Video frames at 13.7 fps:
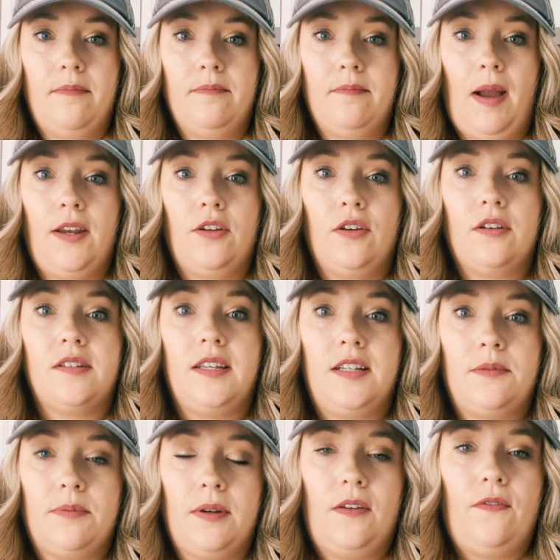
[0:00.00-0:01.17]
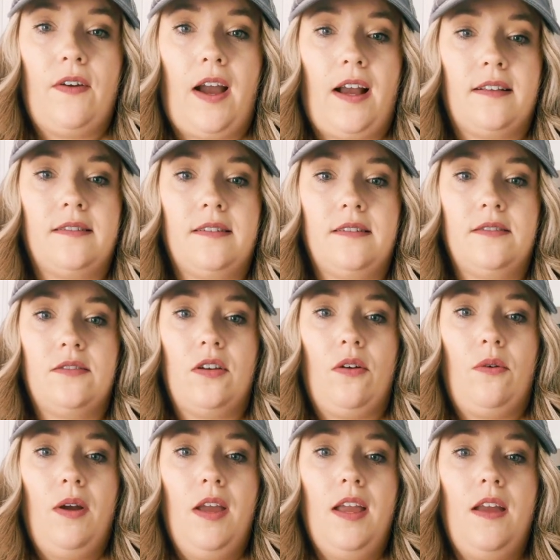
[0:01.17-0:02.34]
Mine cooks things pretty fast, so
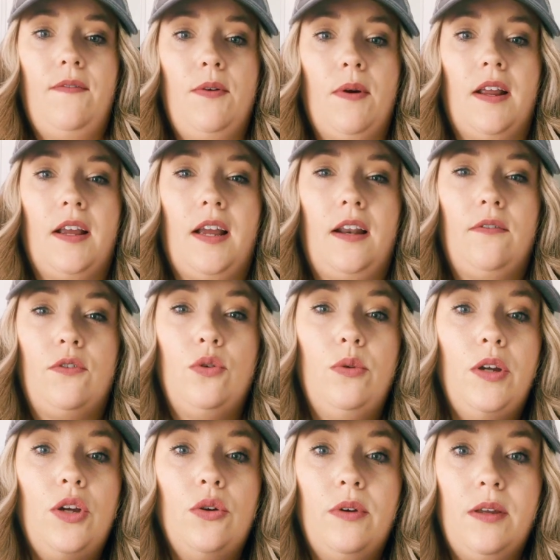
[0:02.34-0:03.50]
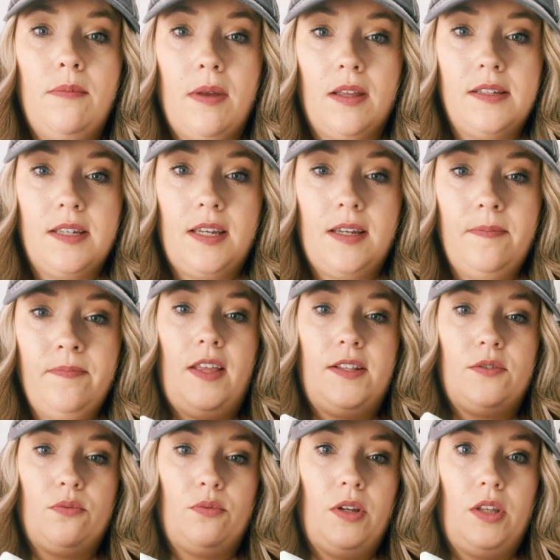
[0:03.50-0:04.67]
if you want it kind of ooey gooey melty, it's
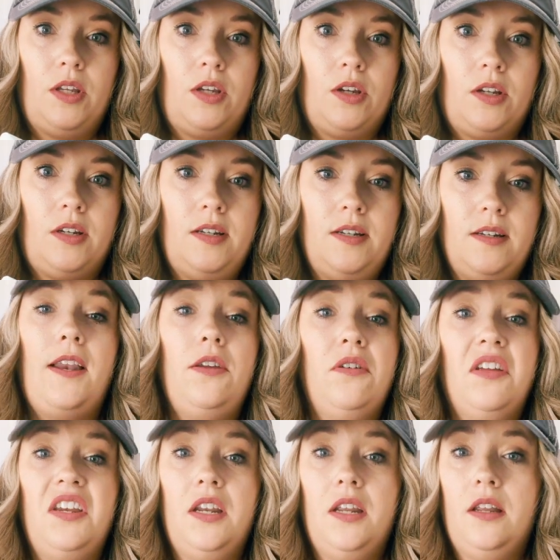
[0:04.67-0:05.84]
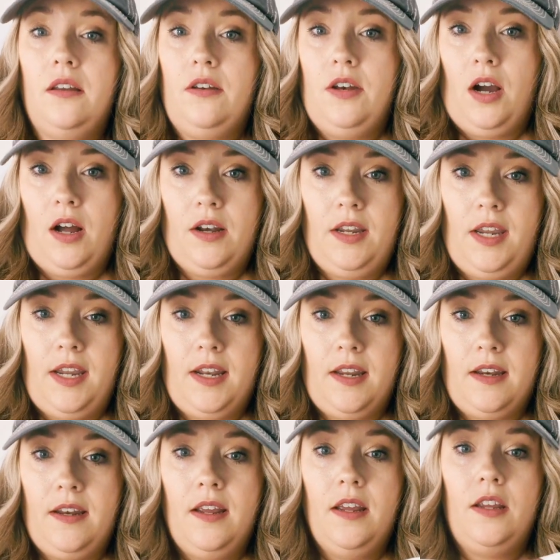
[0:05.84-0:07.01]
really good. And you can eat it
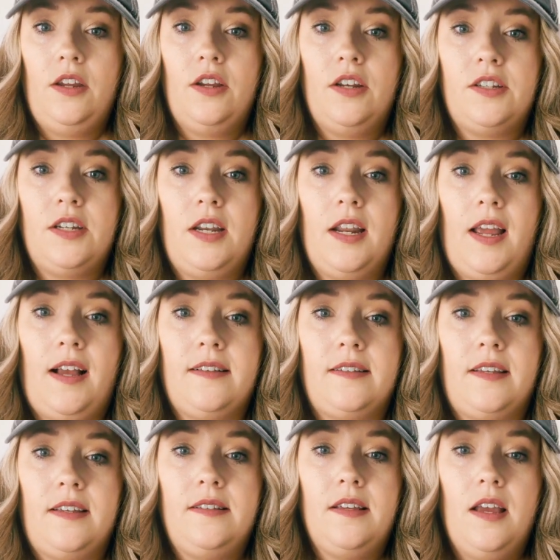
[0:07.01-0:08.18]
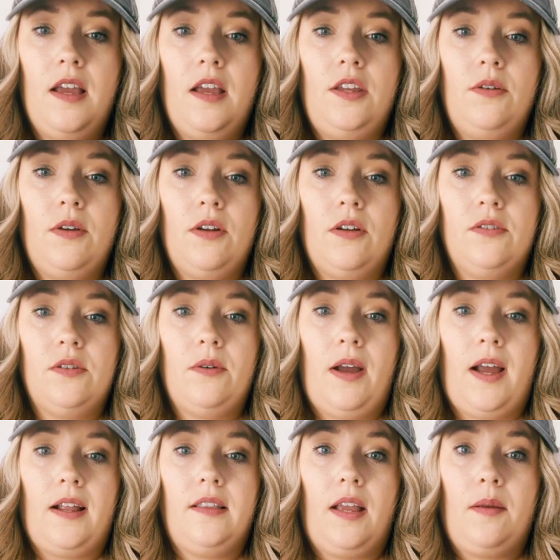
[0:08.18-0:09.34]
non-heated. You can just eat it as is. You can also
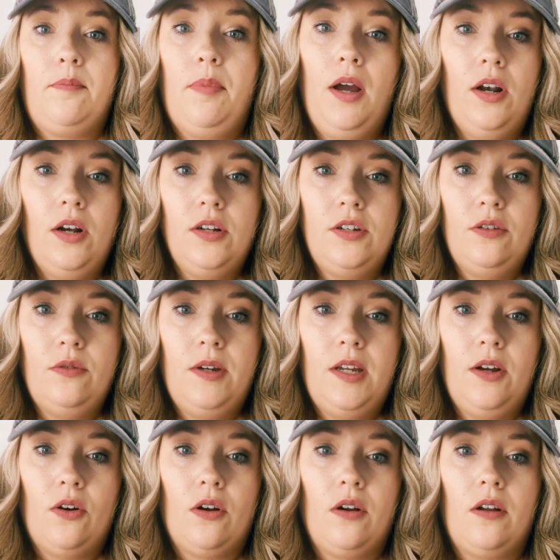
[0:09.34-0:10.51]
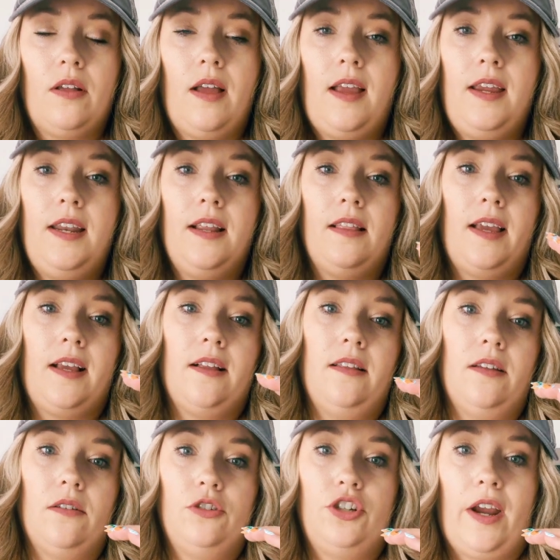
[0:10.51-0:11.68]
add like butter to it or eat it like a
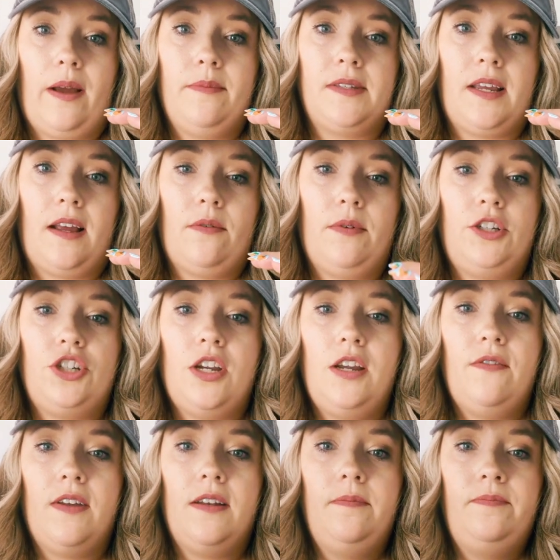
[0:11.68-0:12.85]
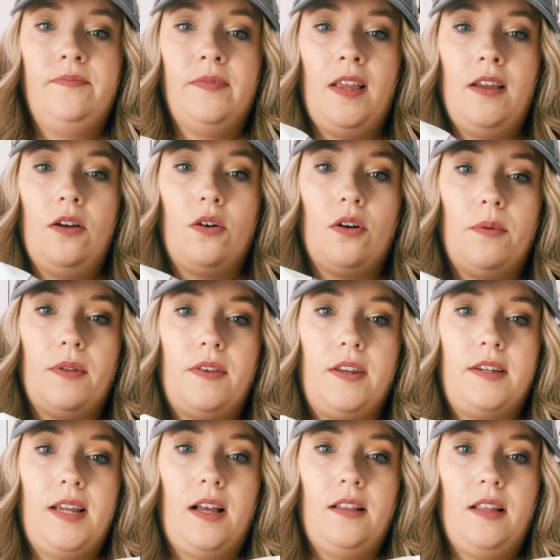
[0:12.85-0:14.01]
little jam sandwich even, or with
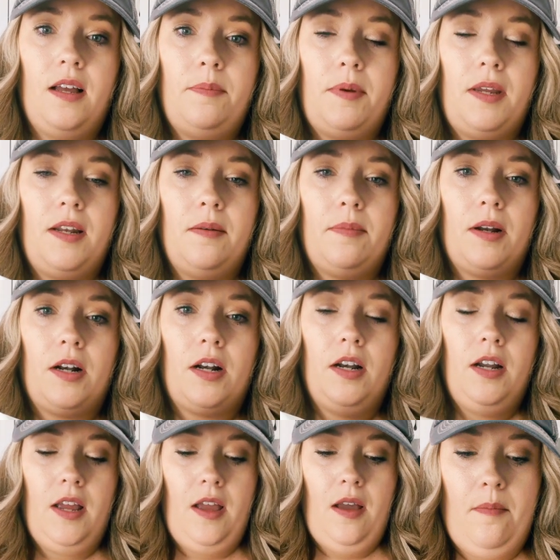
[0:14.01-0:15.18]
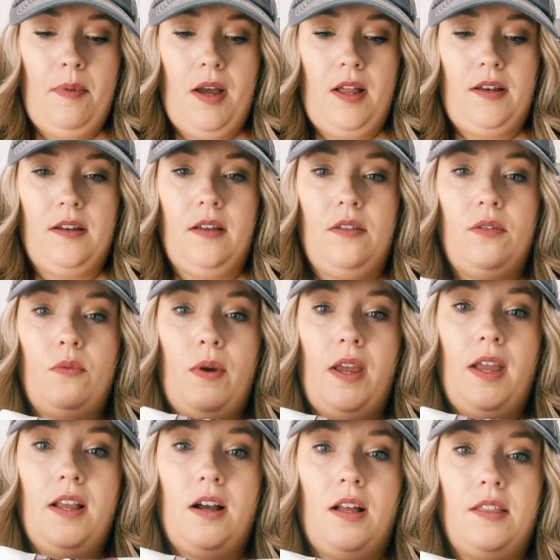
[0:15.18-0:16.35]
Nutella, peanut butter. But the way
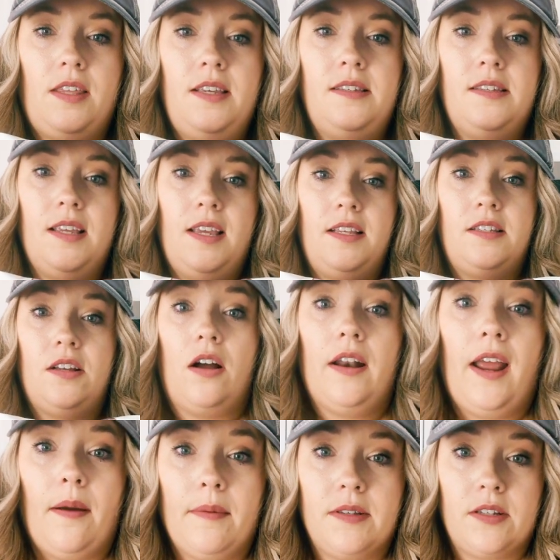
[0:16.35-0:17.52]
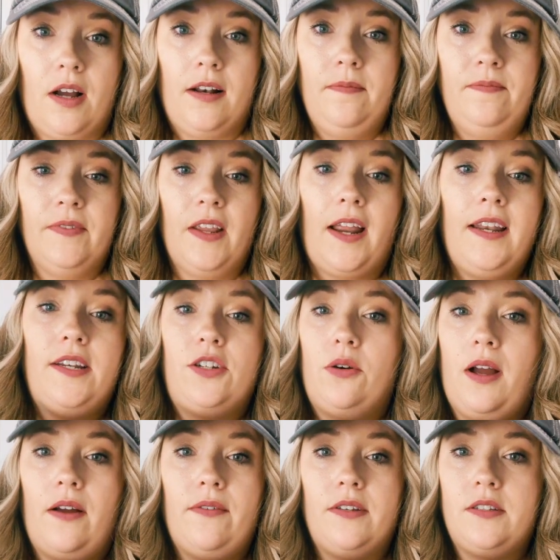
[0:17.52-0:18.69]
I got these is on Amazon. I don't
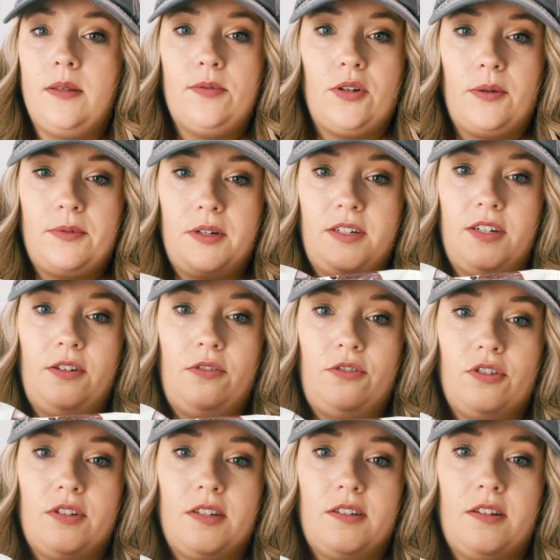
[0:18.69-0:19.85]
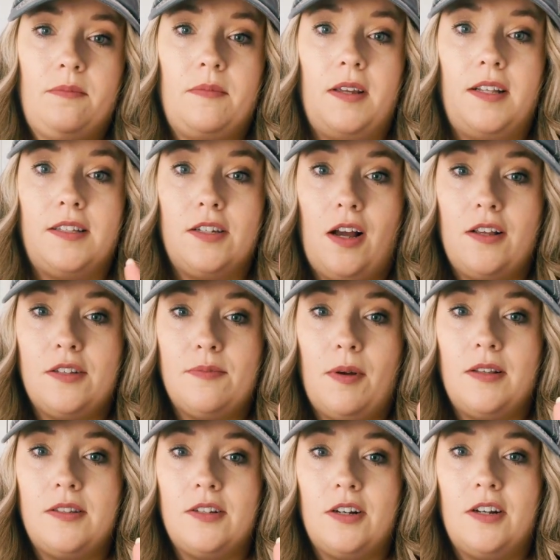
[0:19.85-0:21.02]
have a subscription to Nutrisystem. It's not
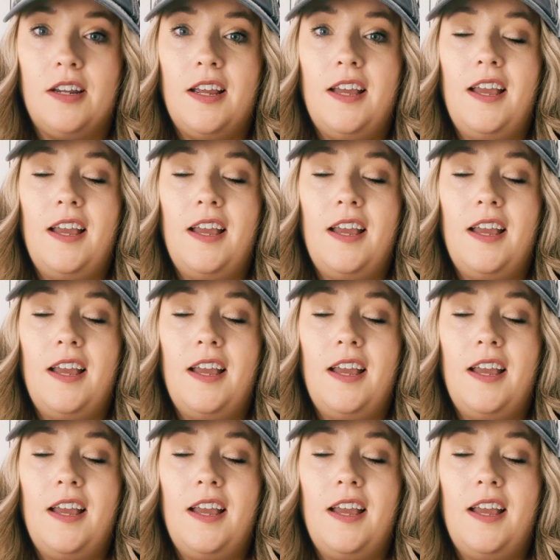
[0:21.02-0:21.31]
sponsored.